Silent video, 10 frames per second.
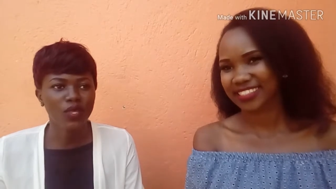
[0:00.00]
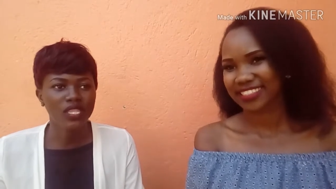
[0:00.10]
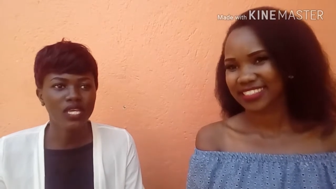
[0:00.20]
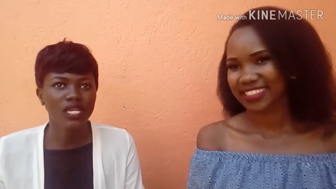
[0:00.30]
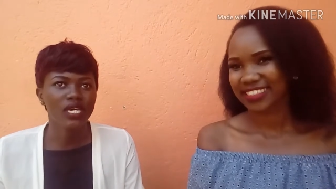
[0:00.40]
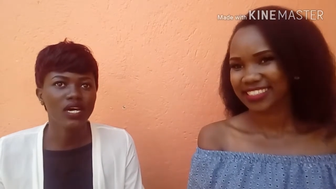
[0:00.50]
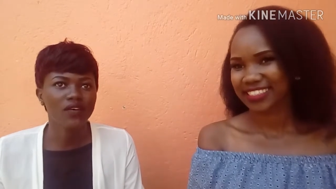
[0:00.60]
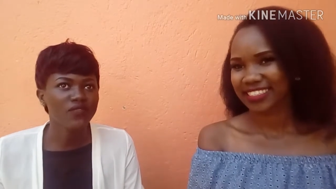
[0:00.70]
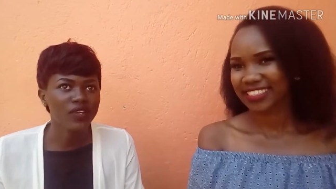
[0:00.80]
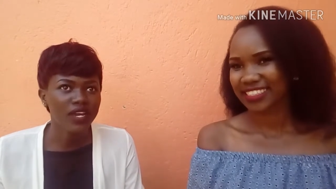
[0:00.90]
Speaker 1: when they hear
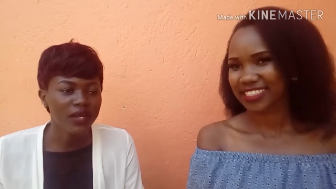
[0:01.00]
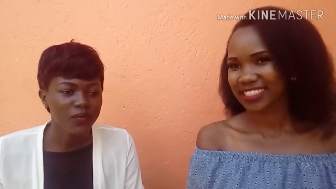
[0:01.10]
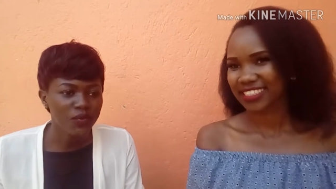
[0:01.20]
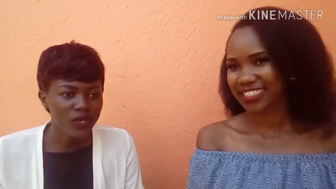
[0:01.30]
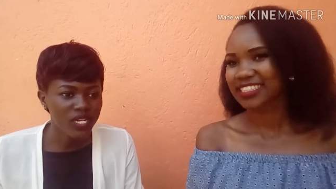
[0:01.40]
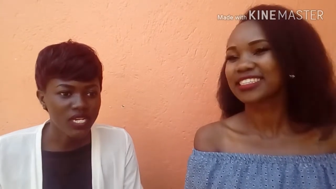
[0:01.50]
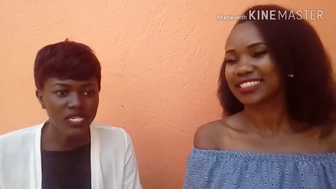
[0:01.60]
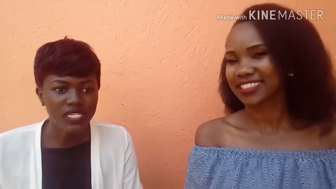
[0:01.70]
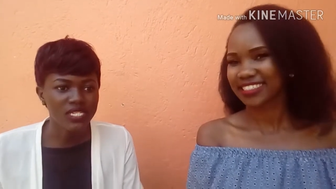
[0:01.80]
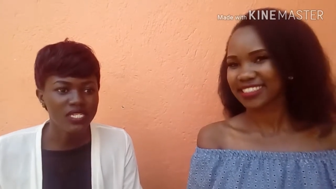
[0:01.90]
African
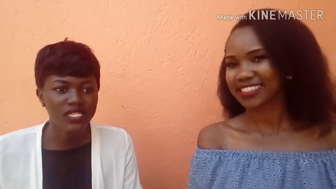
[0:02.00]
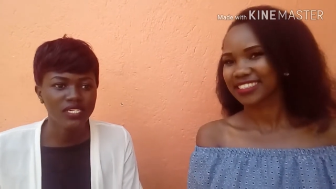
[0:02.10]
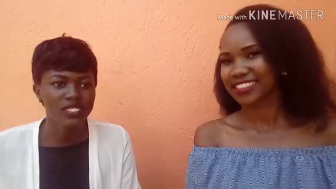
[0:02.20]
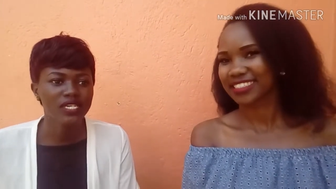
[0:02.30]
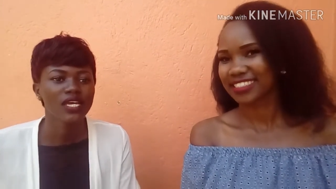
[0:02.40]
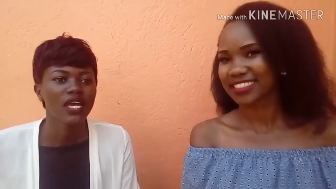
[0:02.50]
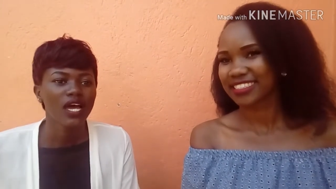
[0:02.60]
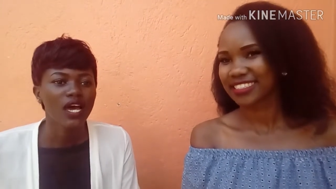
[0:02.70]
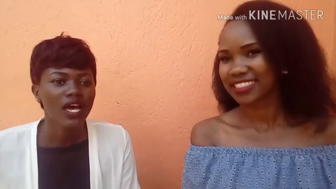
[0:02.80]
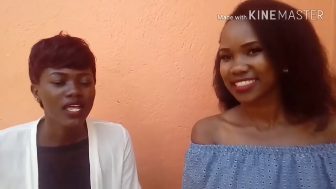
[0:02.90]
print, yeah.
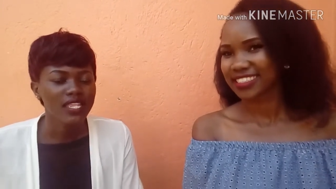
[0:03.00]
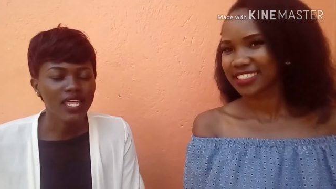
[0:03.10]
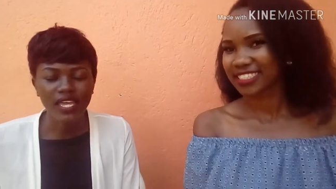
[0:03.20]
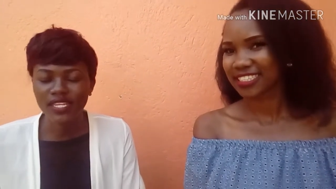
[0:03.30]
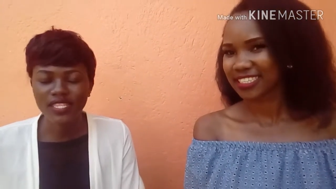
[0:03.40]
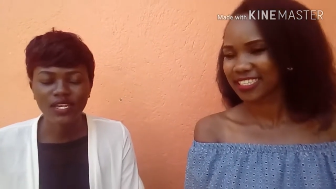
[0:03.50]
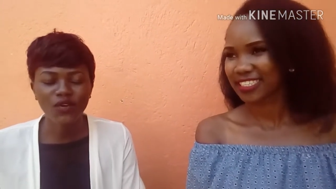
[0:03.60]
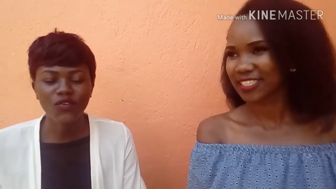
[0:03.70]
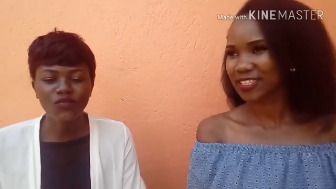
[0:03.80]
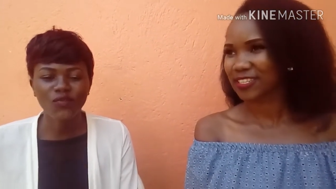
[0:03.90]
they
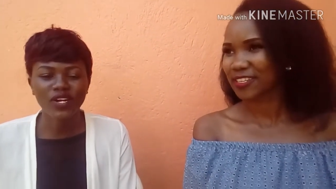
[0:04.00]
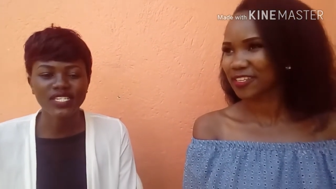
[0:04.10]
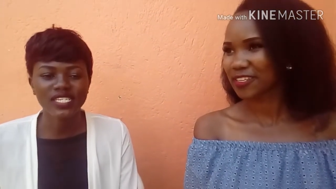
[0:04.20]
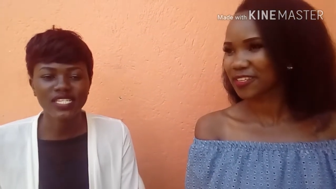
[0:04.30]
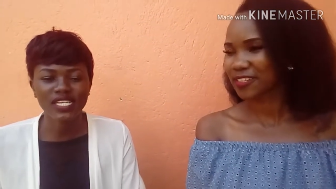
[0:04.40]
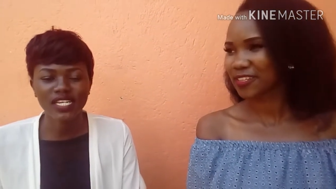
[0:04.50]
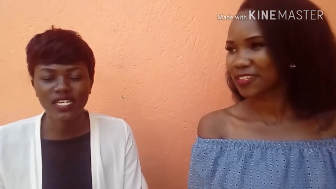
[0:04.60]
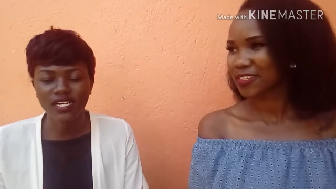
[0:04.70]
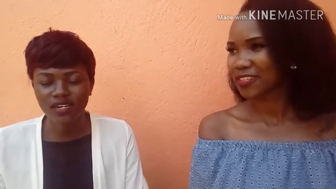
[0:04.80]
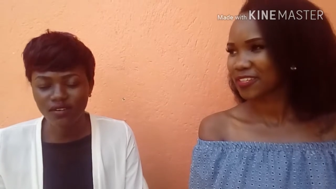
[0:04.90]
think of price and they're
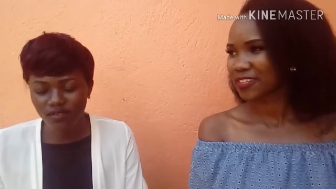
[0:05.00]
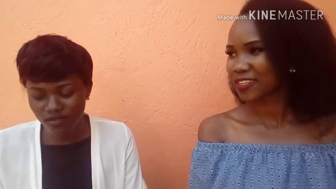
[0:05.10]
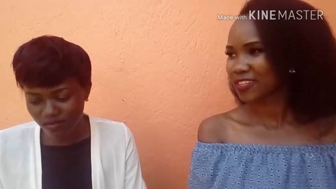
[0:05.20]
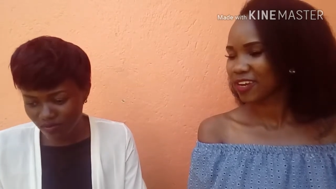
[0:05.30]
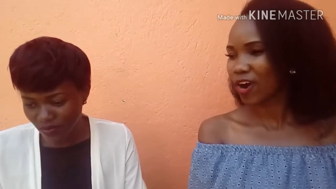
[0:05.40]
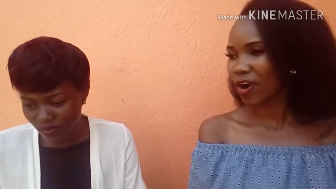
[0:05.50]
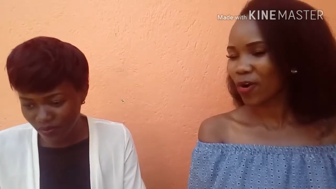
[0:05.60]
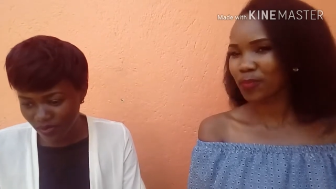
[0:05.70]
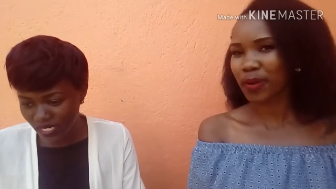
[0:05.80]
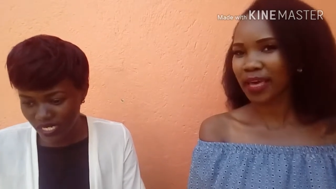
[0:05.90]
like, oh.
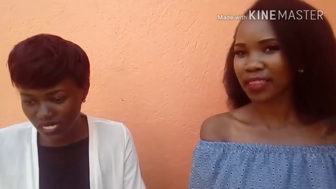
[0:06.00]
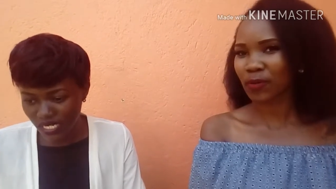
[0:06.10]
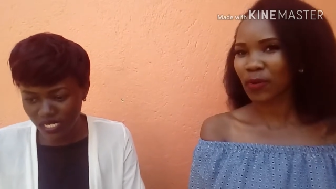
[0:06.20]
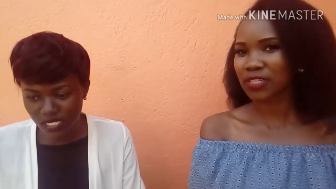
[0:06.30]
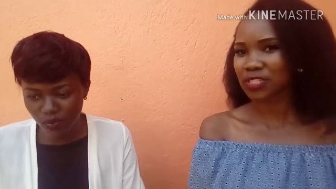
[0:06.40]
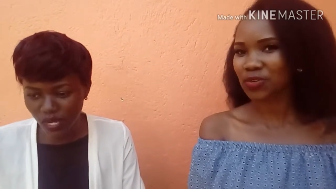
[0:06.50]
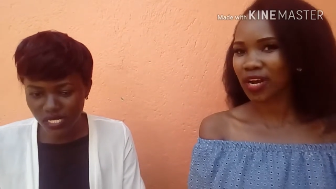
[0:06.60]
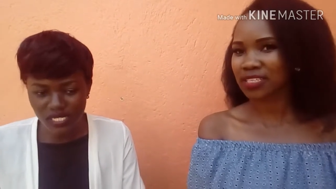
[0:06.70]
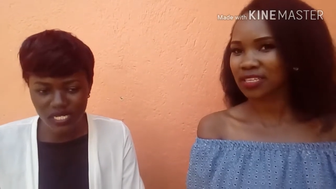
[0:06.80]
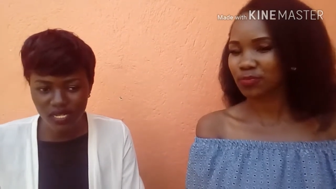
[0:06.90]
Speaker 2: Oh, by the way, I wanted to
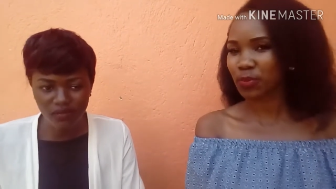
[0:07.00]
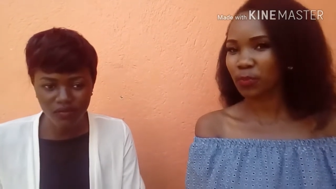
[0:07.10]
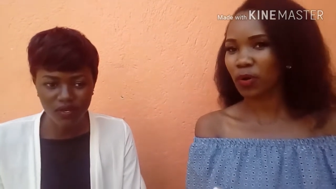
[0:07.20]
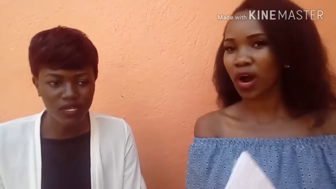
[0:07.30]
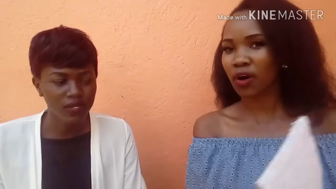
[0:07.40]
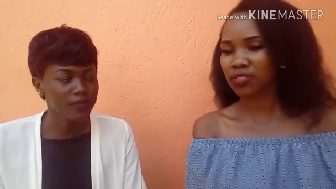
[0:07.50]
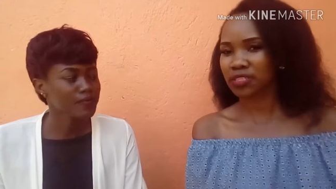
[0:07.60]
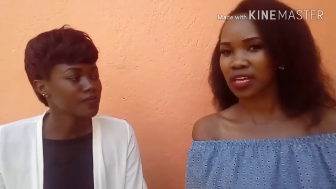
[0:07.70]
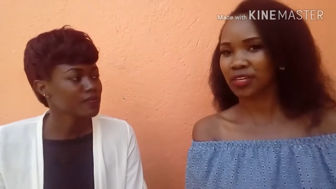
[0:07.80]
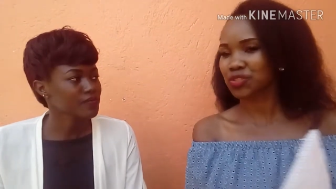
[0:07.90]
ask people out
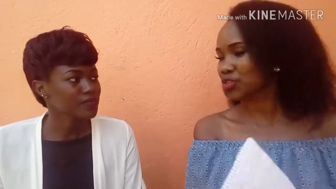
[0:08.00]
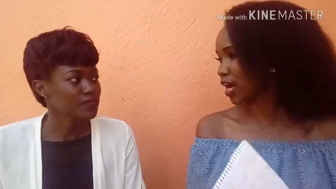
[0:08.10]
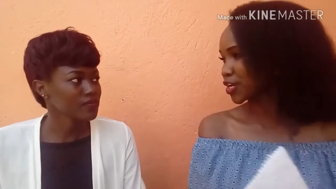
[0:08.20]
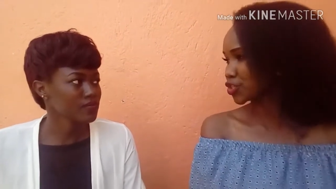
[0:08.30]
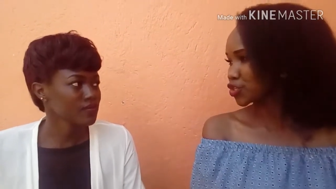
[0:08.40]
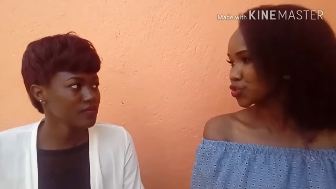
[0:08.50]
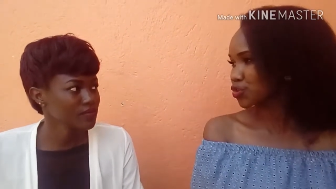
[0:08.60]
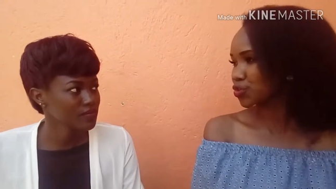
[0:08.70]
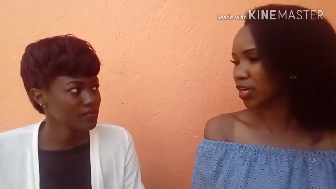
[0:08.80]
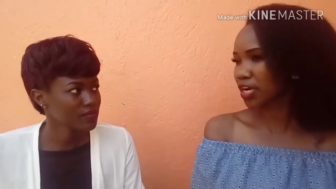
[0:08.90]
there: do, Can
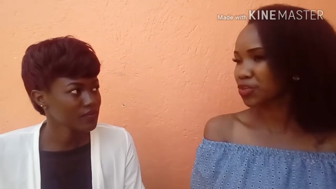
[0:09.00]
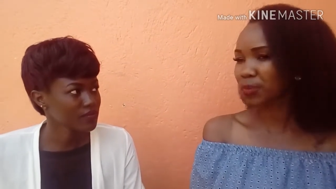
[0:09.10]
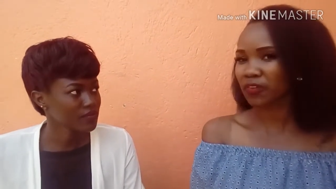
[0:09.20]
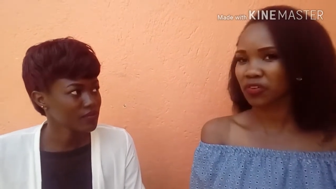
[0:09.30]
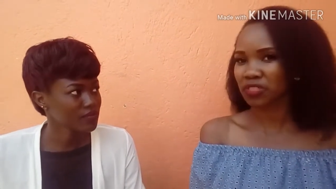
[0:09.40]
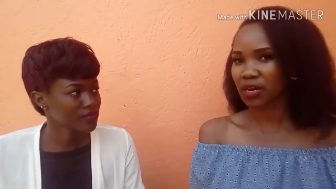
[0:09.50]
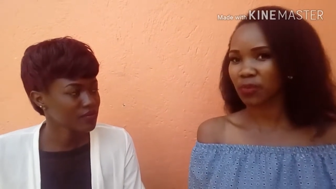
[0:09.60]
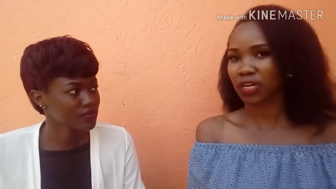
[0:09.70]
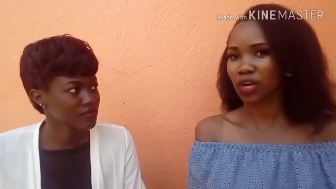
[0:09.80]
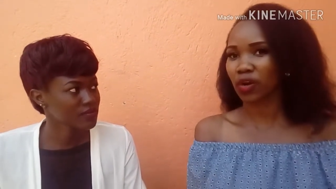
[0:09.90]
you can you make for
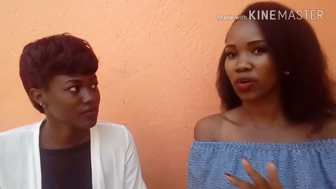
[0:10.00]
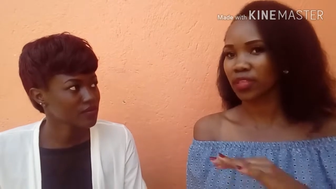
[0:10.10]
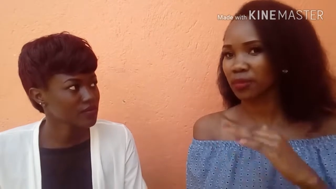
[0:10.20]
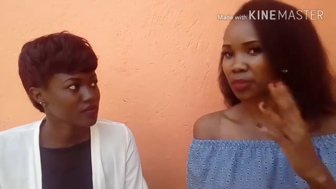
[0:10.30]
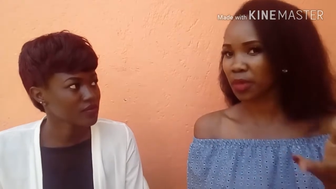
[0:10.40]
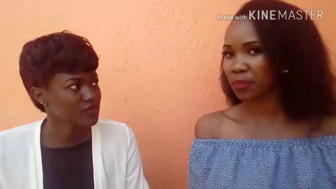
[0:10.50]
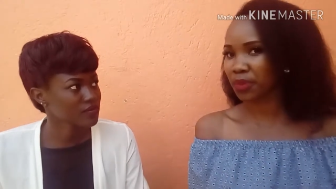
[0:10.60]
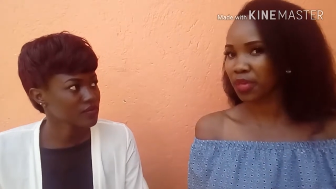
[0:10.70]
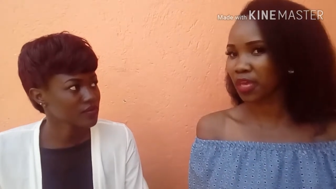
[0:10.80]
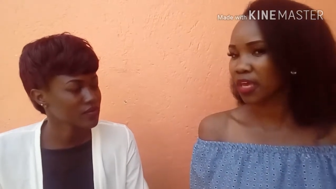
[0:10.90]
someone a cloth and
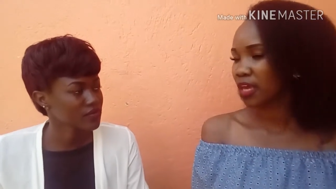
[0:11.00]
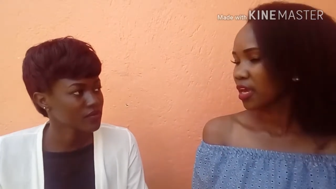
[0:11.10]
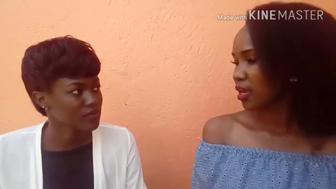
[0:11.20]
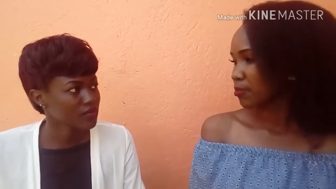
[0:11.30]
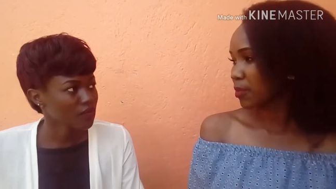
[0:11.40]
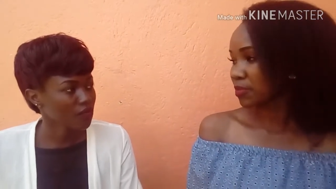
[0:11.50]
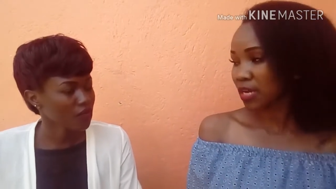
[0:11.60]
maybe maybe